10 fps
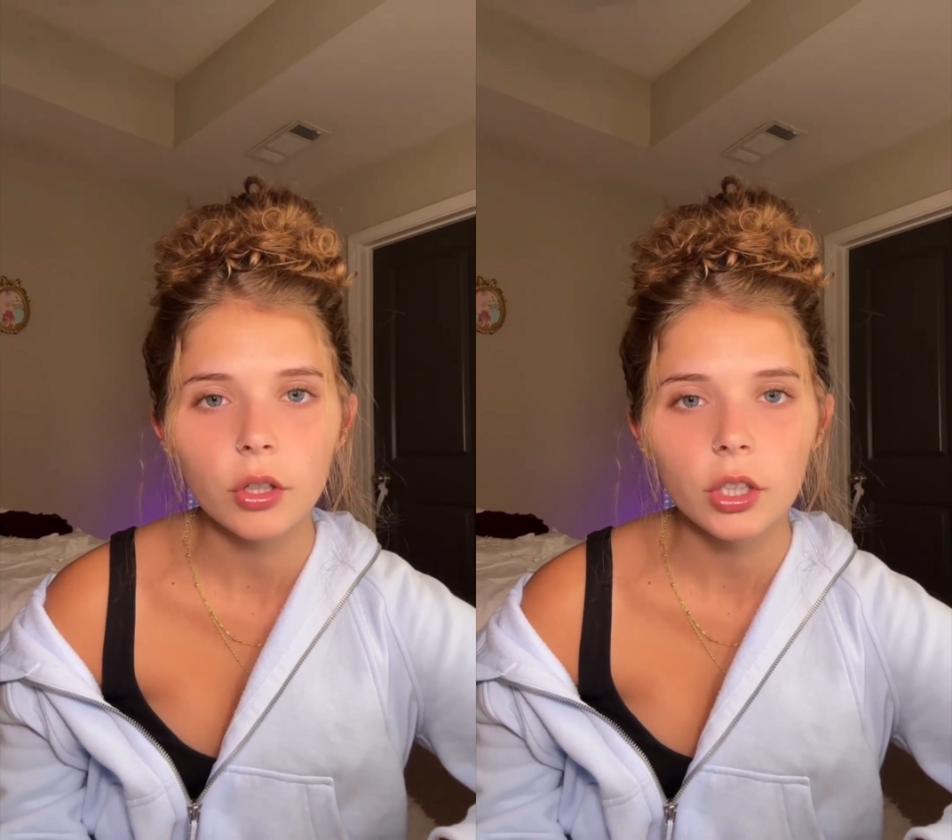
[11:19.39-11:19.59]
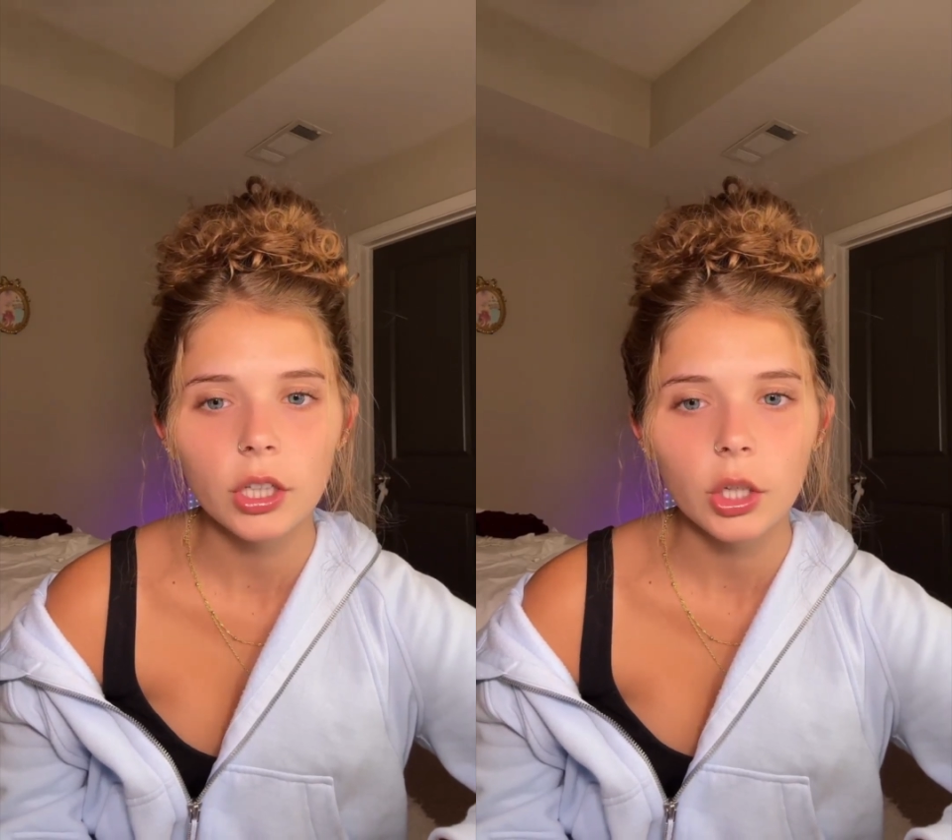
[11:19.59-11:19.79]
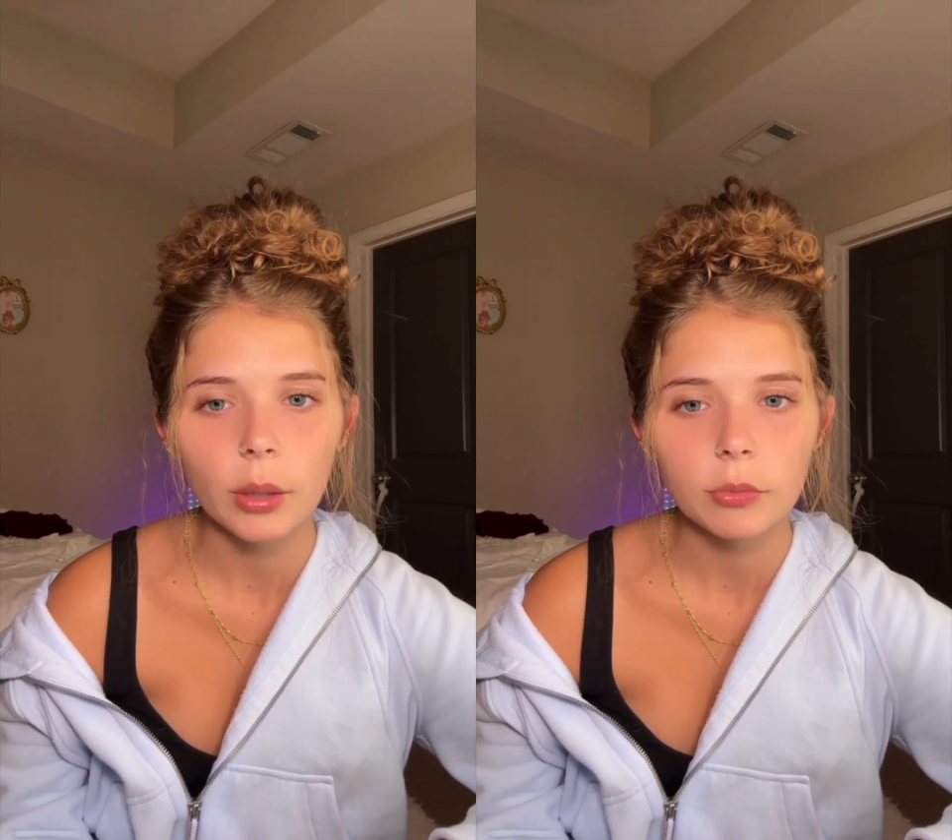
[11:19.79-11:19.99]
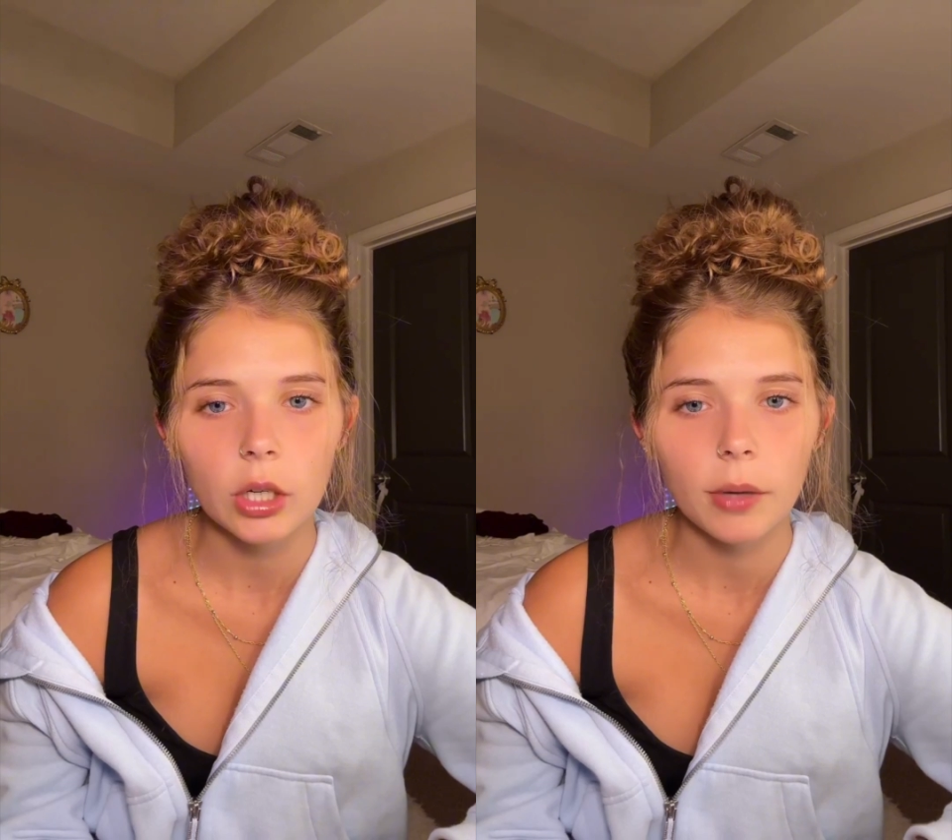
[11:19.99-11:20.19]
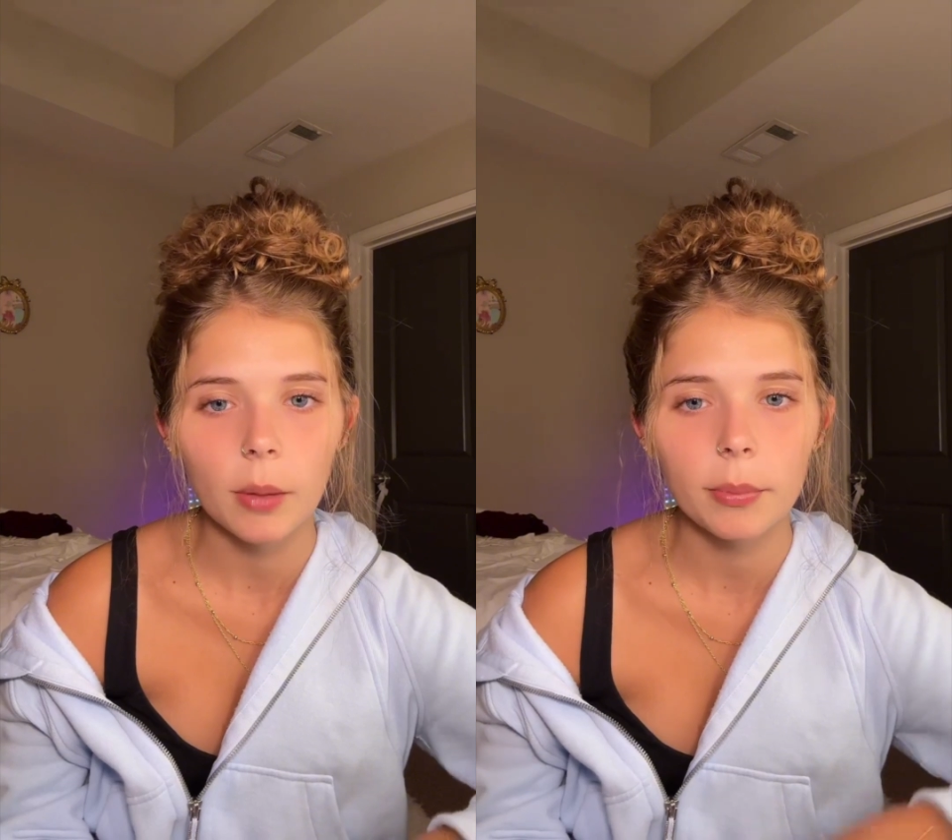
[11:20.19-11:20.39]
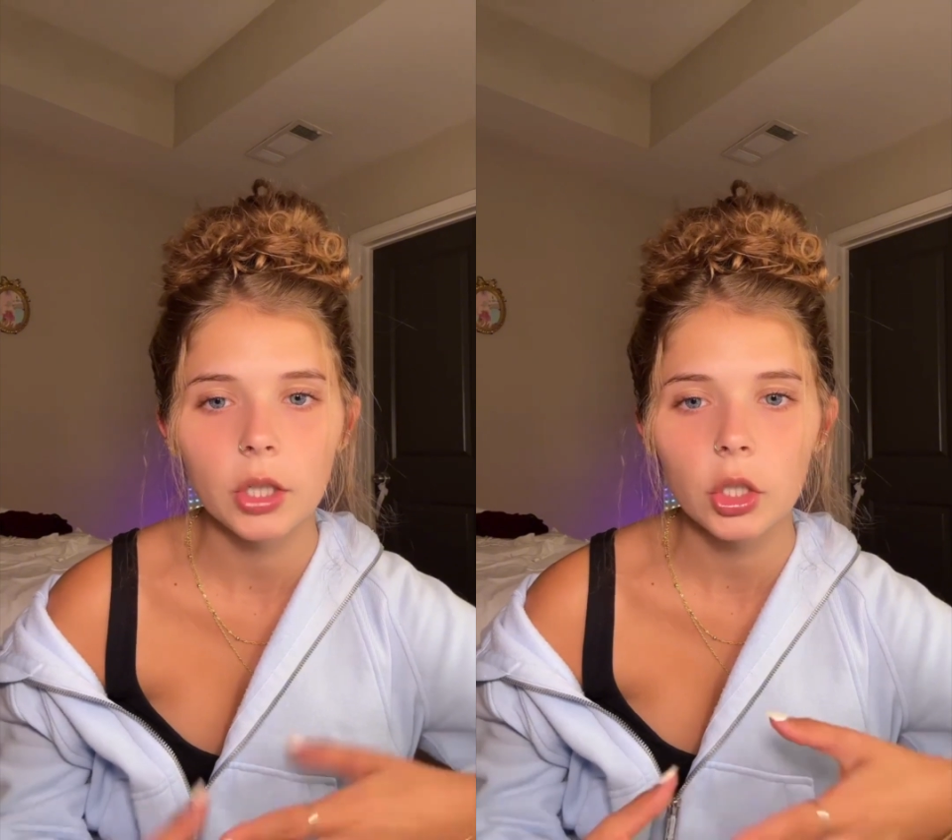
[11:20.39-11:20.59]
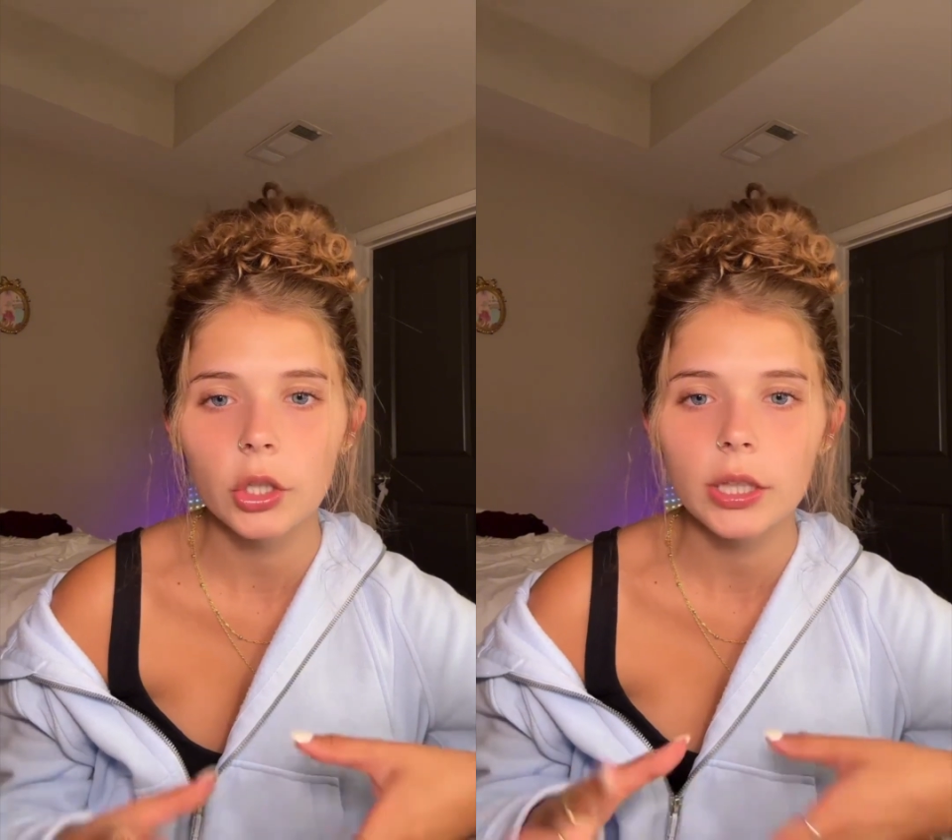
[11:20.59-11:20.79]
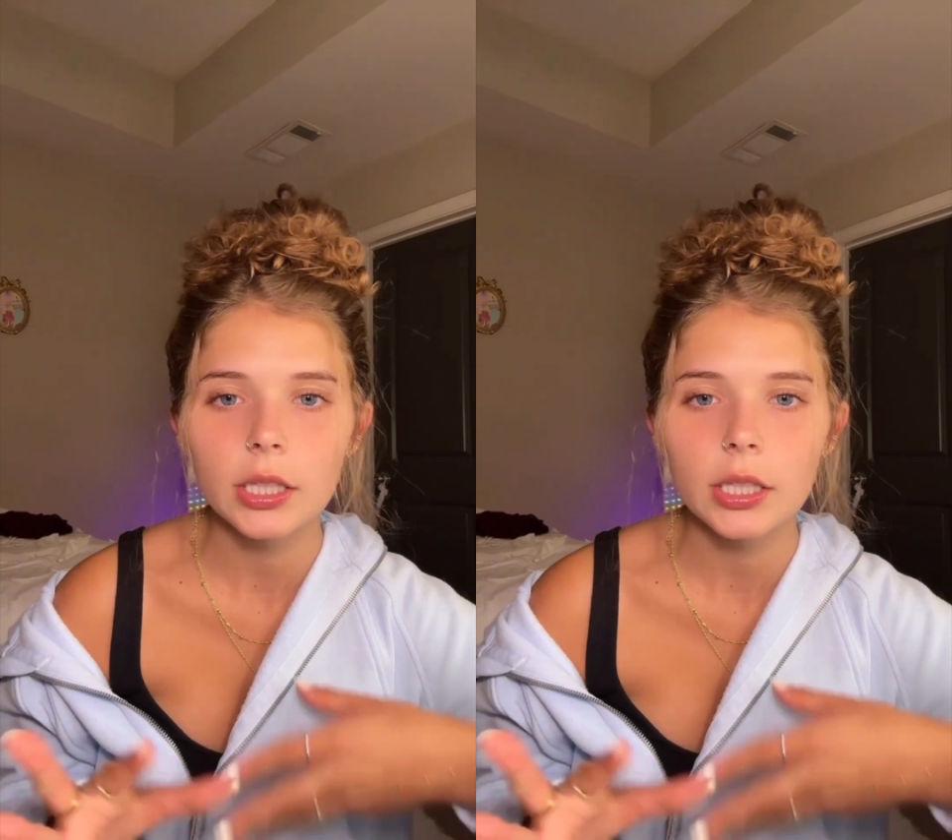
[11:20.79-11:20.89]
if of the hearts,